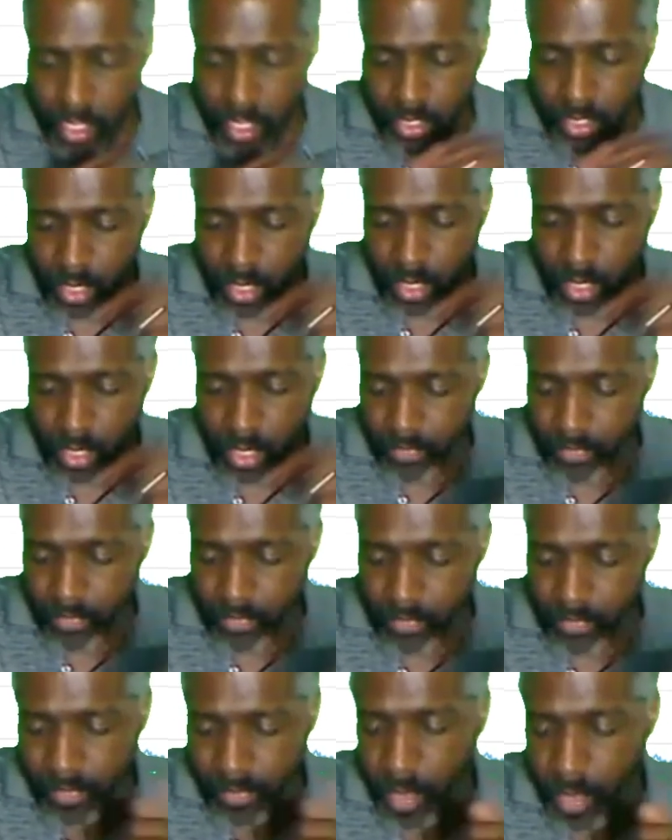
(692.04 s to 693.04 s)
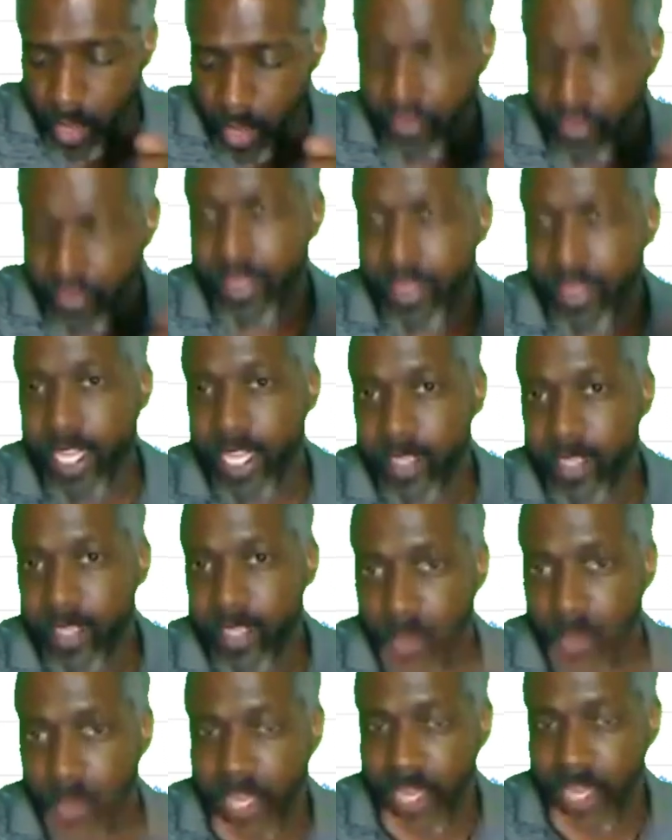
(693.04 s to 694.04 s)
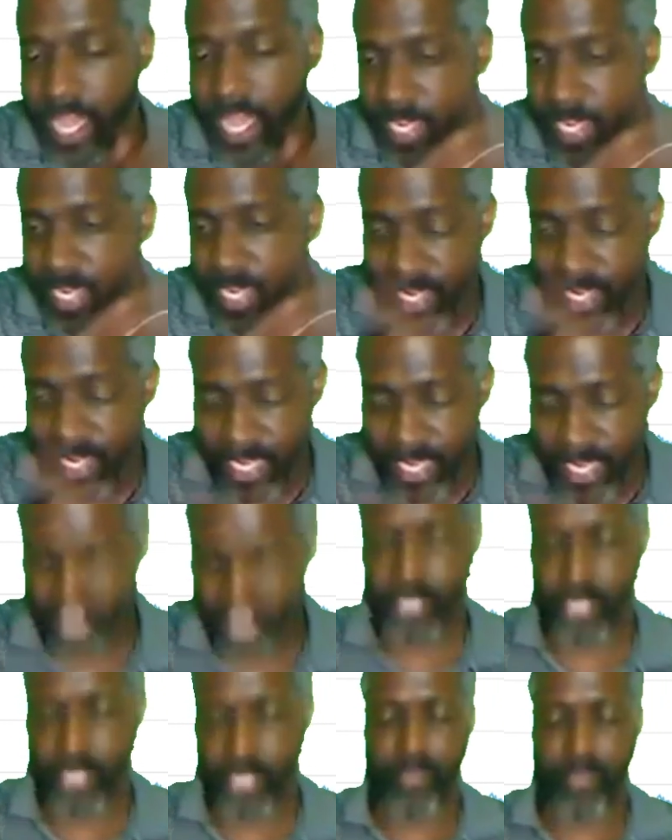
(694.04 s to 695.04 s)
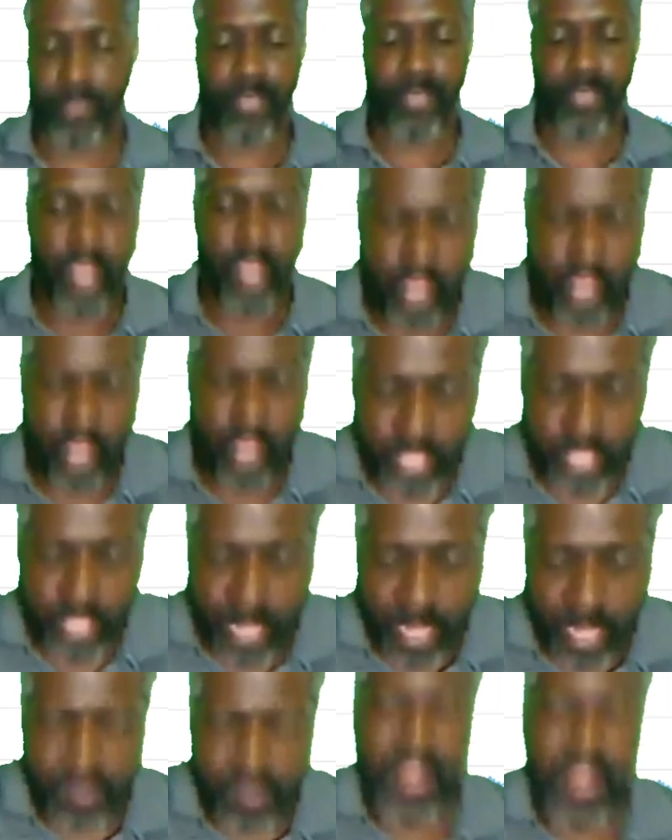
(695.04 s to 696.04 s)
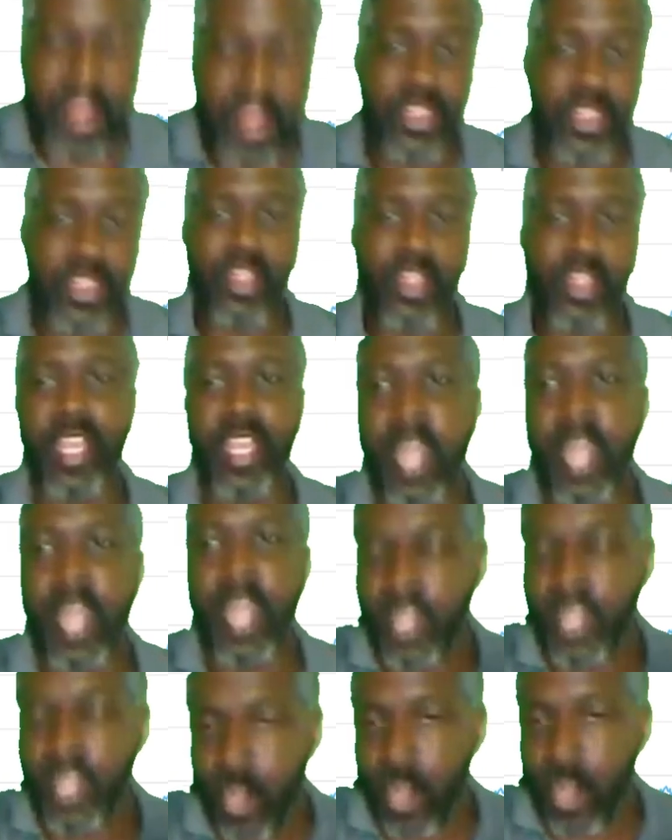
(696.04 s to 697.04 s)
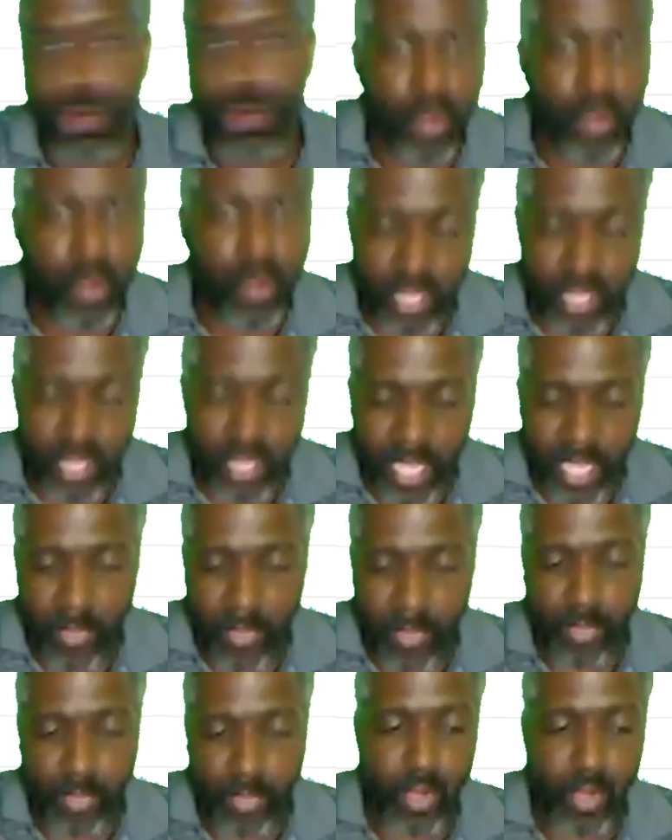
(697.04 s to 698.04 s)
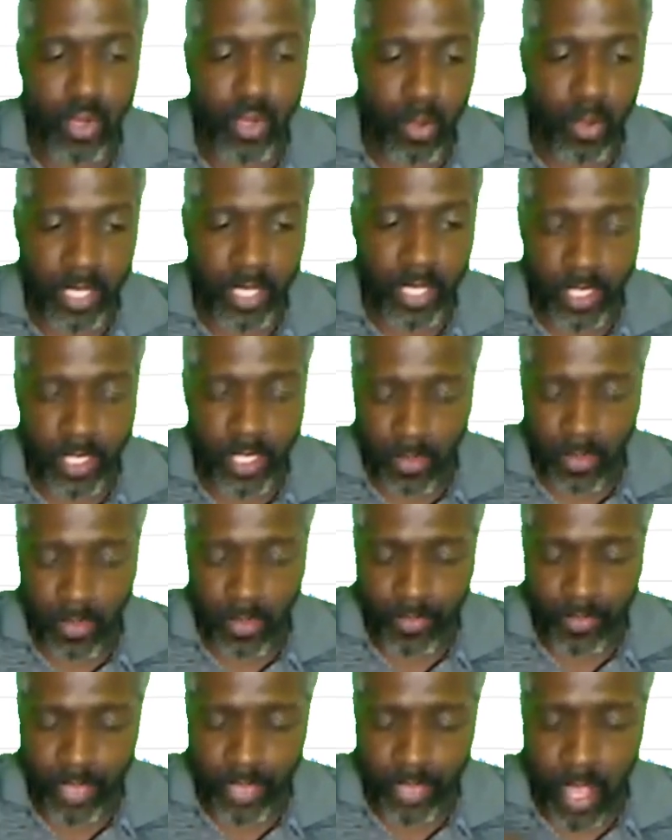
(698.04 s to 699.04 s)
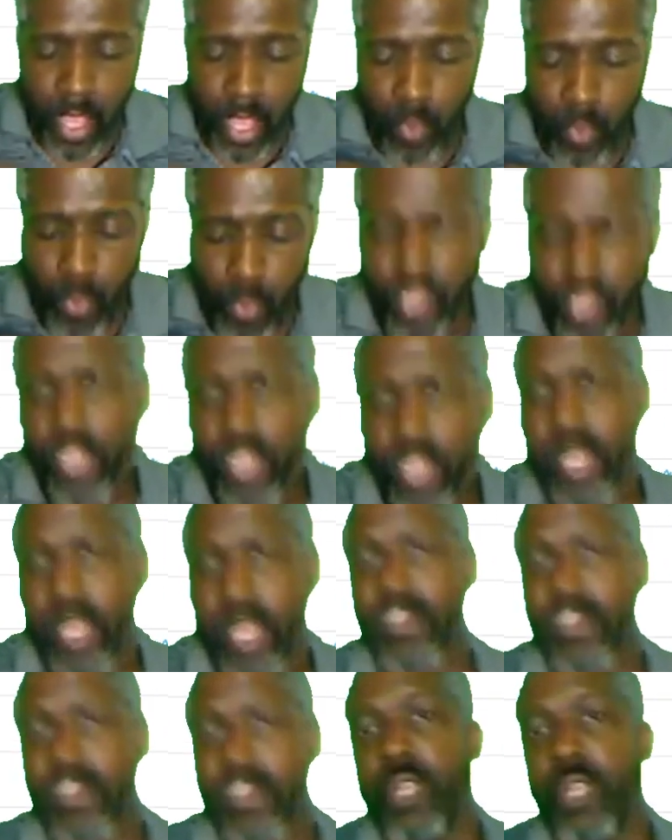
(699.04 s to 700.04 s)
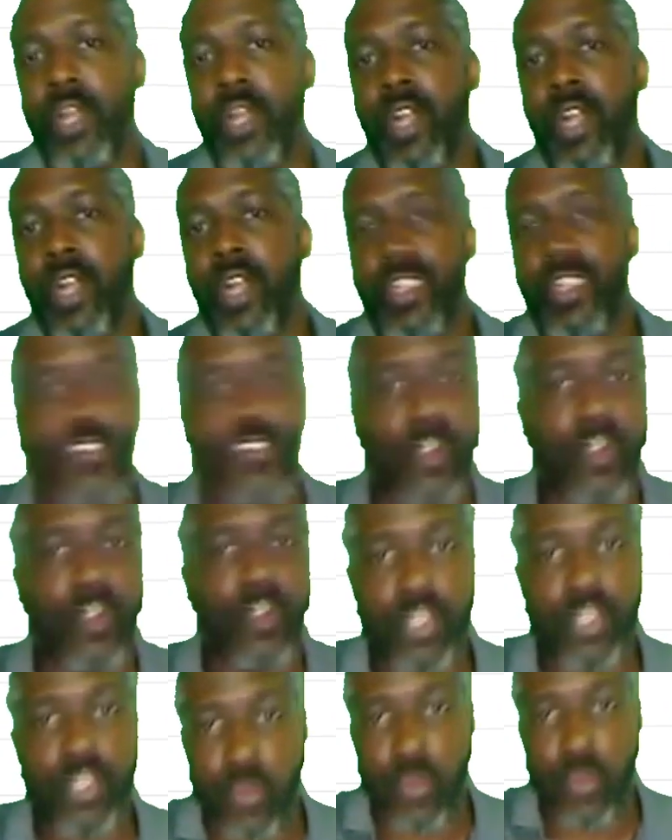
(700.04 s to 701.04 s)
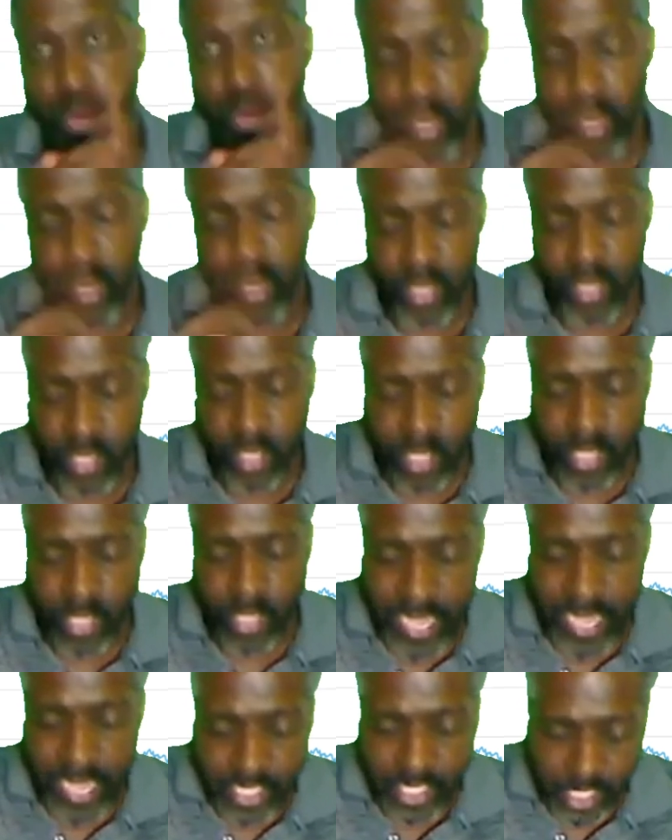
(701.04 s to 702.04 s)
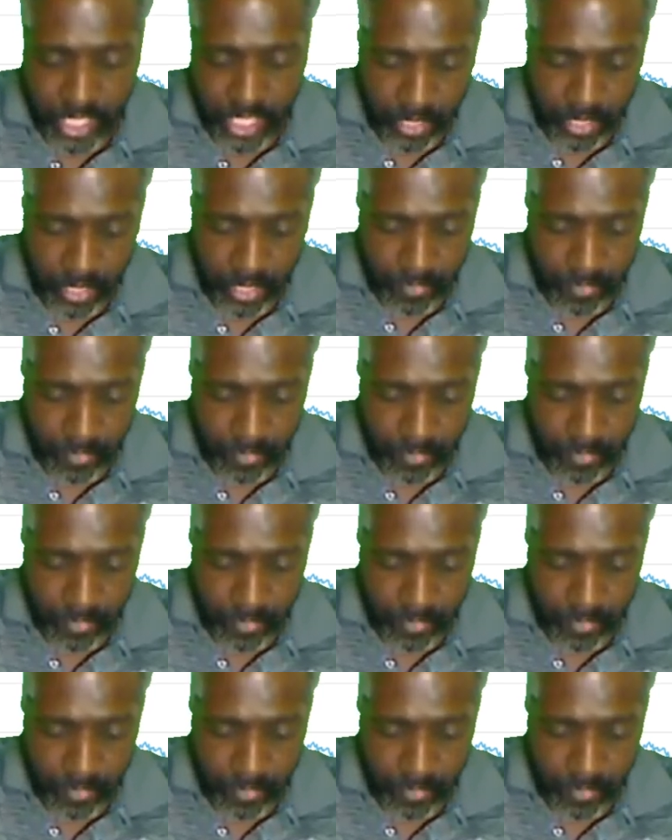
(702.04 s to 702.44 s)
So hopefully we can get more to that next year. So now, rather than looking at our quarter to date, which we normally do, we're going to look at what's going on in the first quarter next year.